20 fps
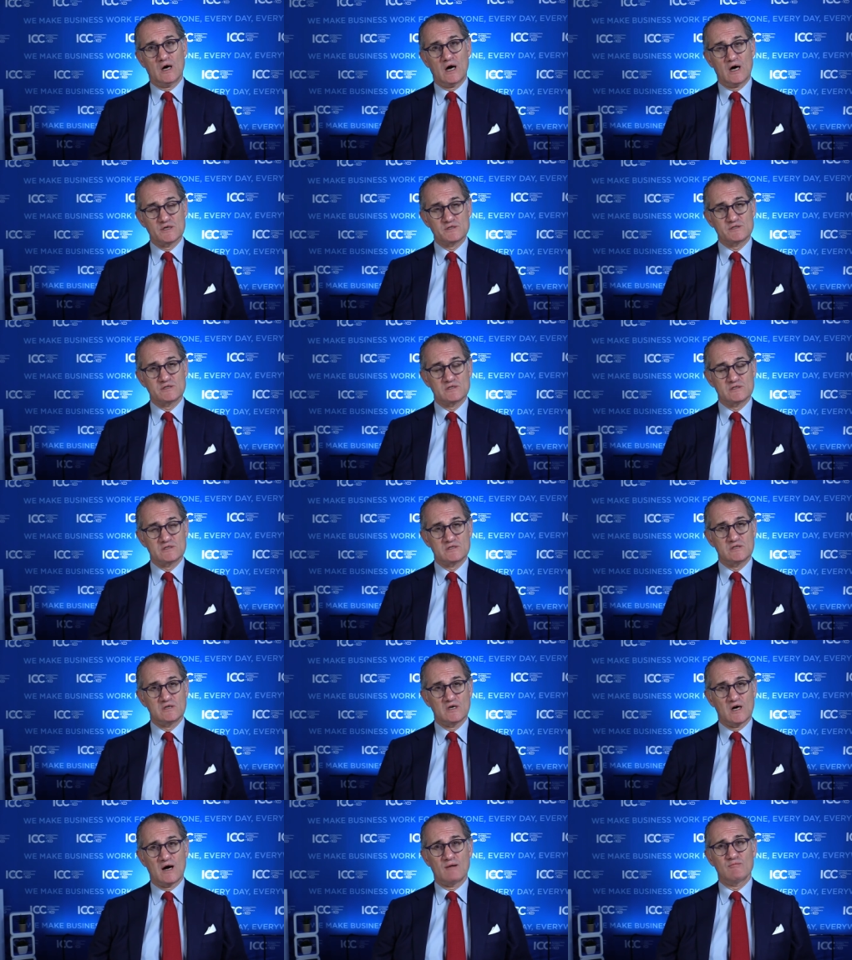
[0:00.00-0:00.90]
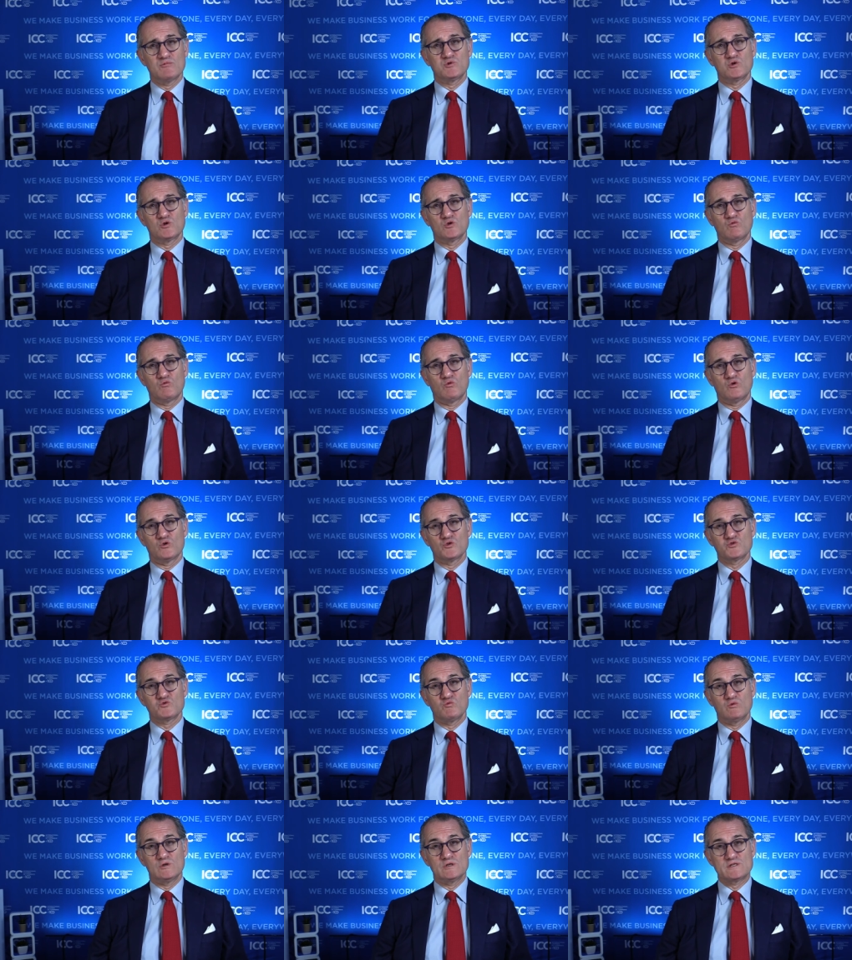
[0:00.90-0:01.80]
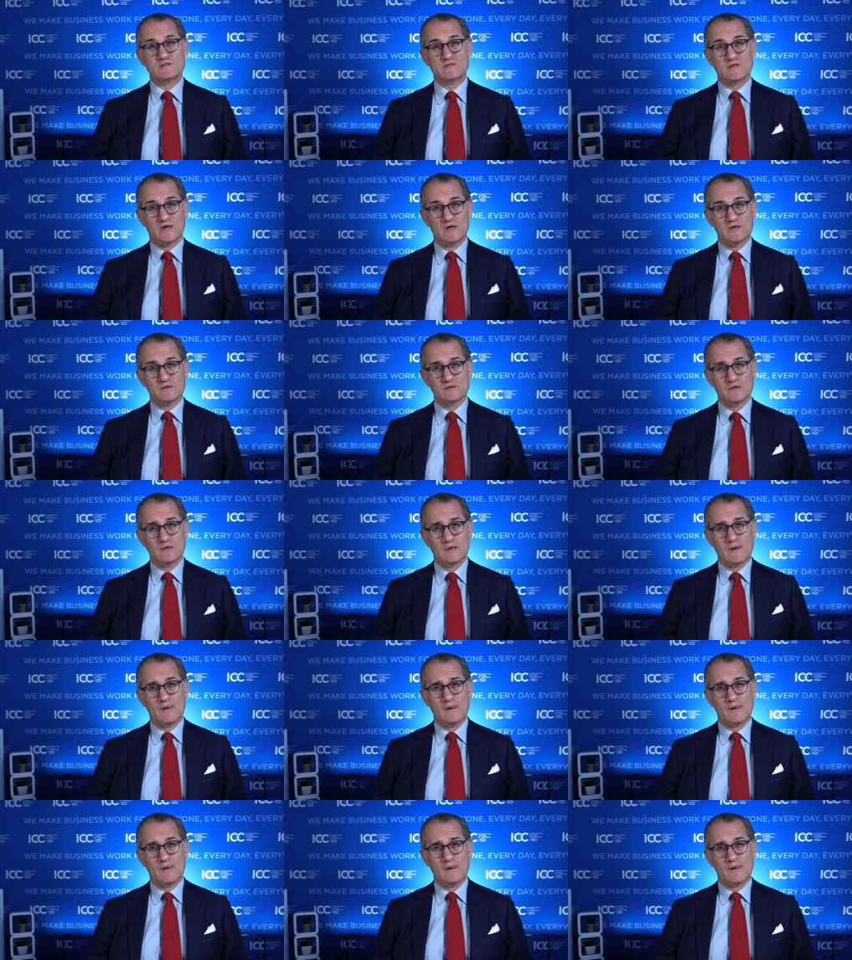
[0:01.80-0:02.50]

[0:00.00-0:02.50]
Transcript: ICC arbitral awards will start.